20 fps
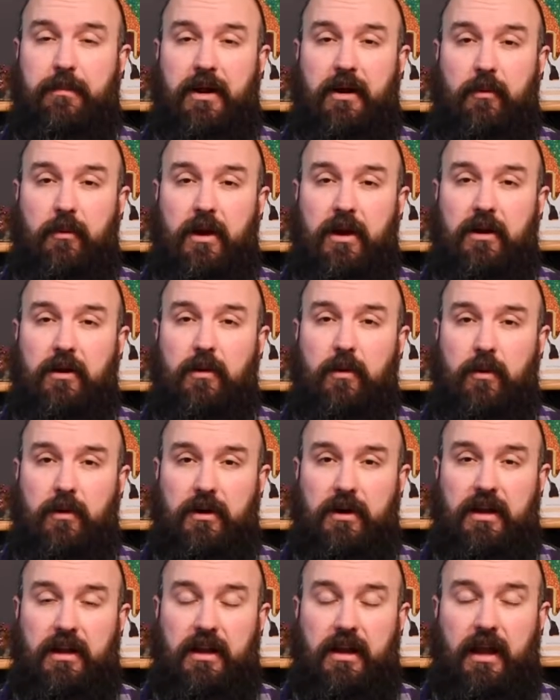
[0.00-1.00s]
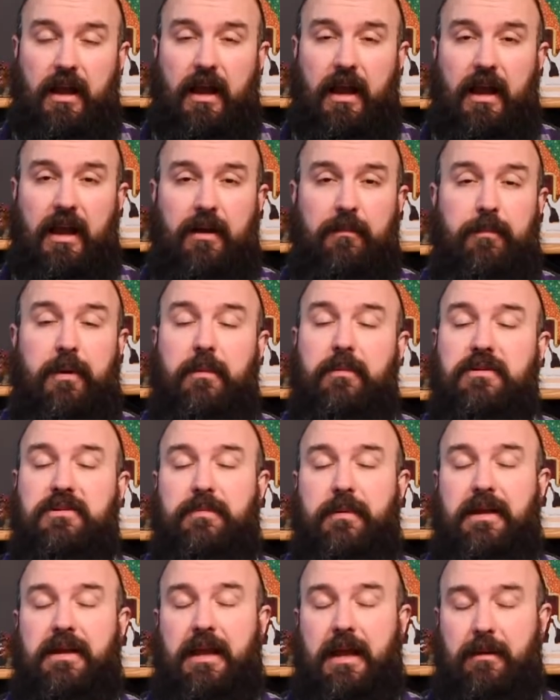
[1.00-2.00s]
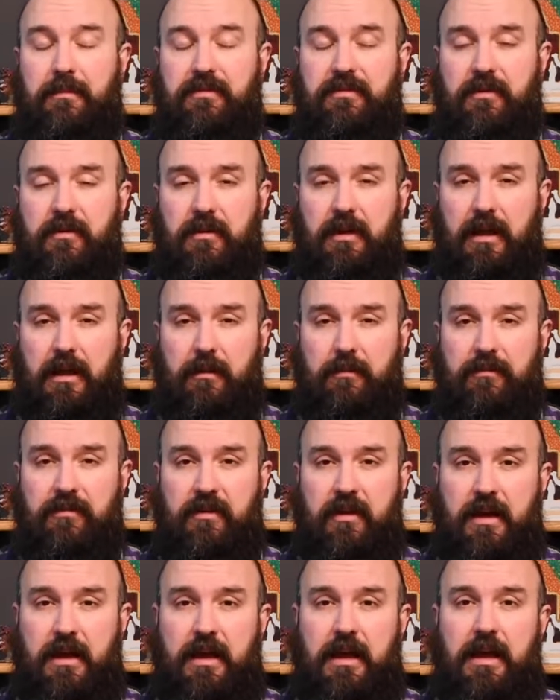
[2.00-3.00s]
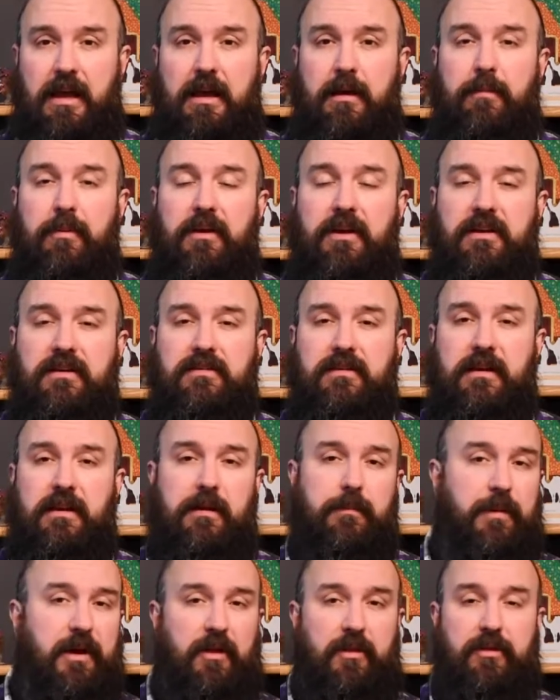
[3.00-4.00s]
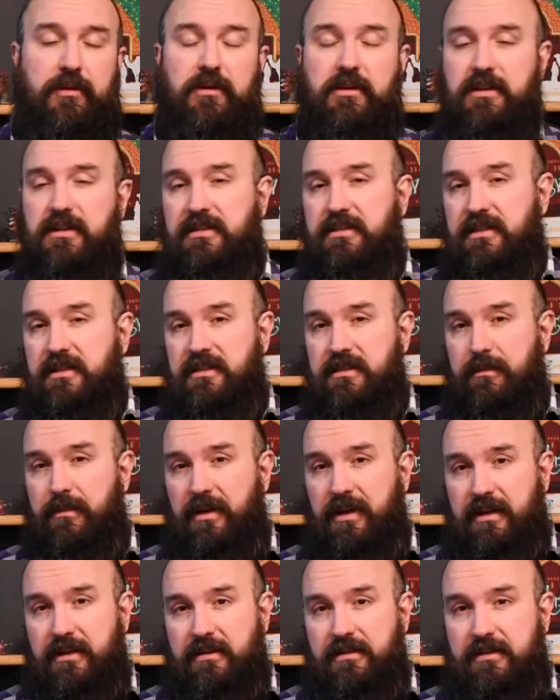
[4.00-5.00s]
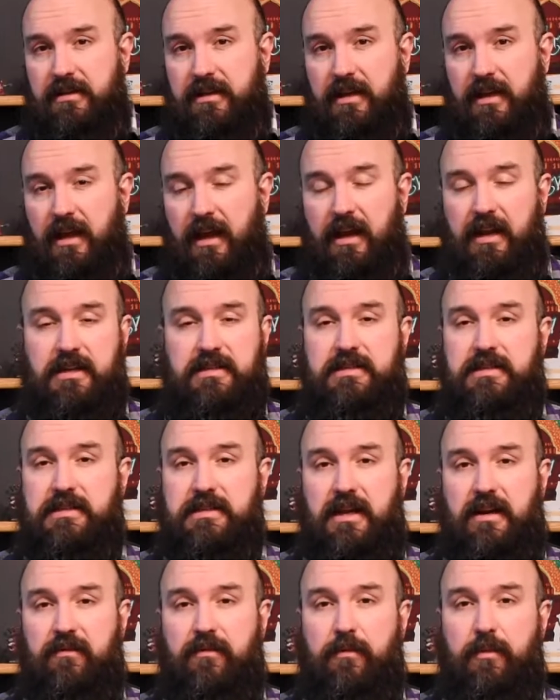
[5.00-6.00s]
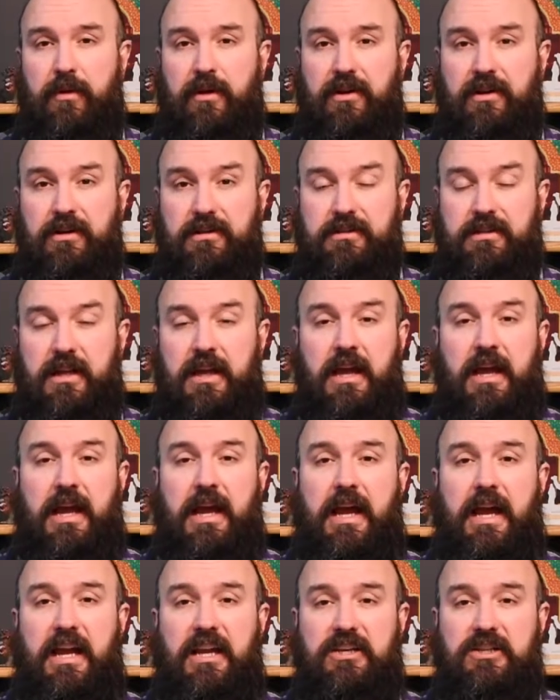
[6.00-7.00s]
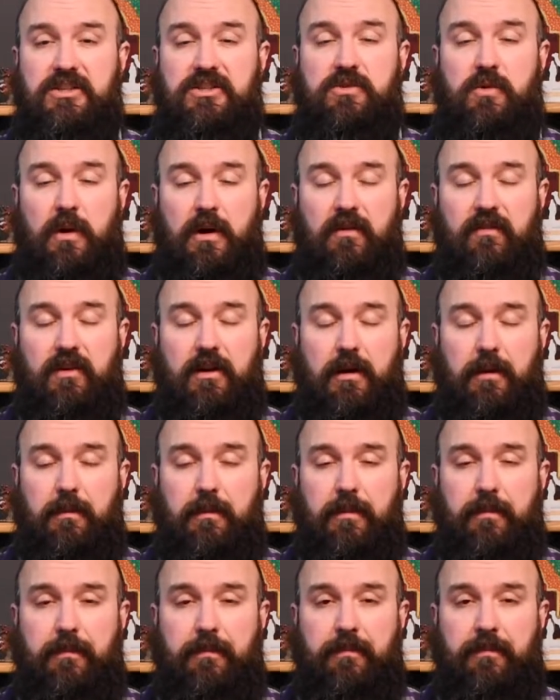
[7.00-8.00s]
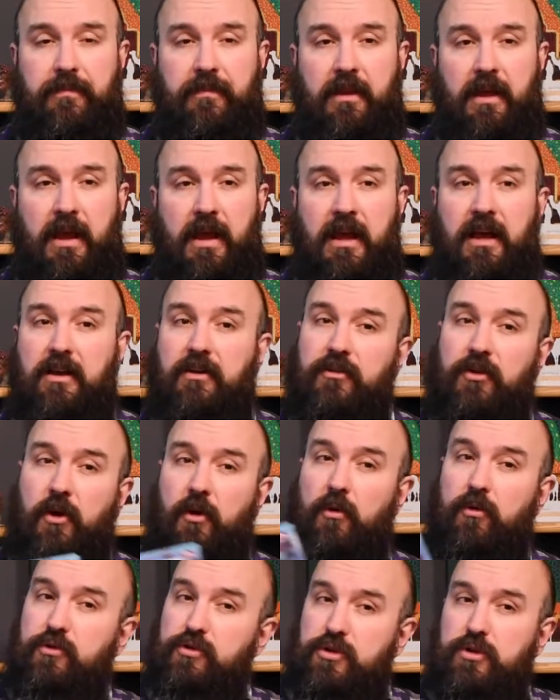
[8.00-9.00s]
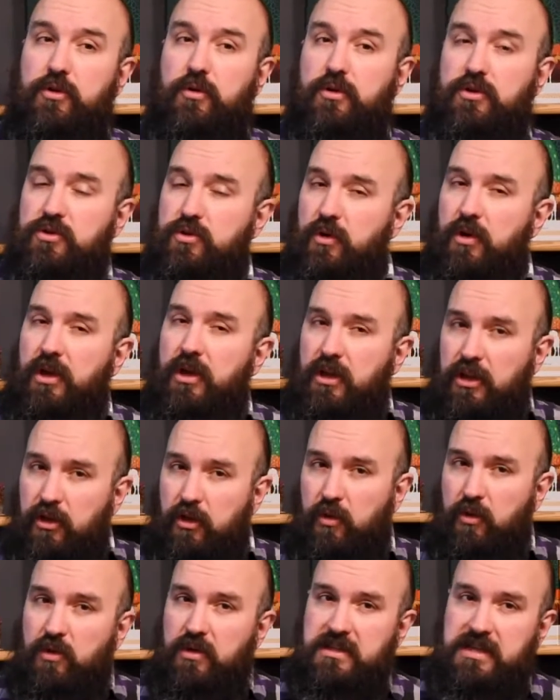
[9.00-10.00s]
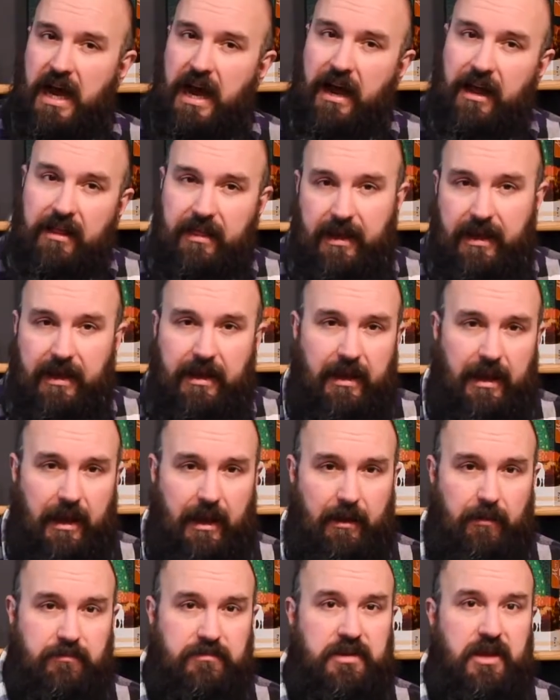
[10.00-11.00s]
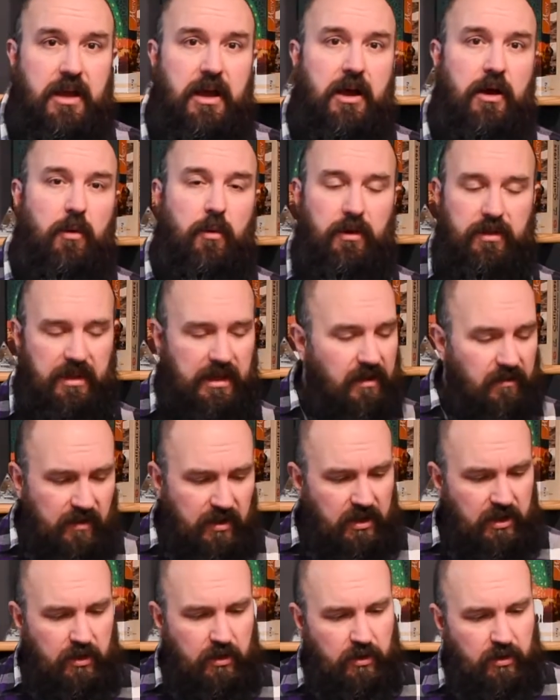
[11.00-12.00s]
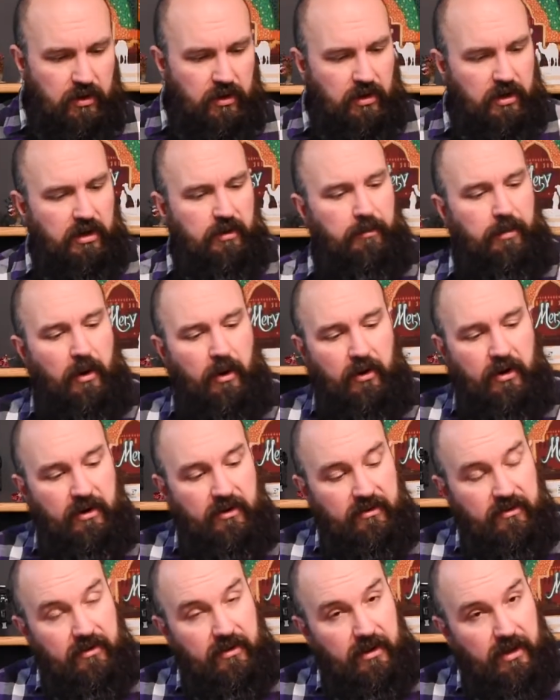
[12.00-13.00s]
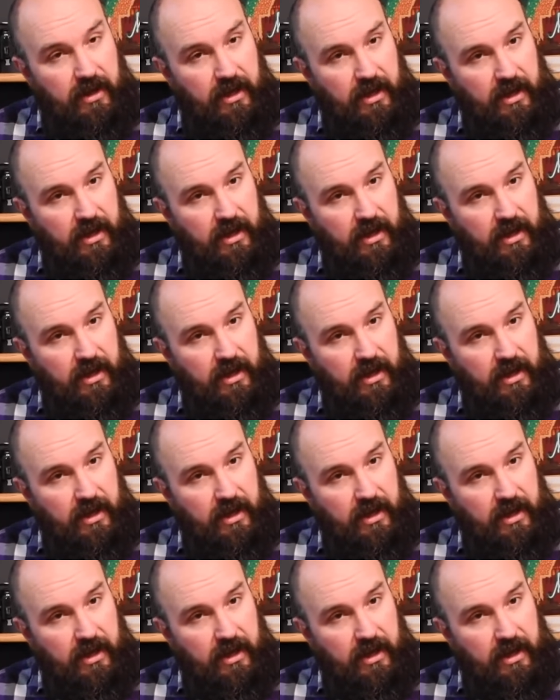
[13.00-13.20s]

by Ryan Courtney and published by Capstone Games. It plays in about 30 to 60 minutes and is designed for players ages 12 and up. So, do you enjoy cute tile-laying games with even cuter components?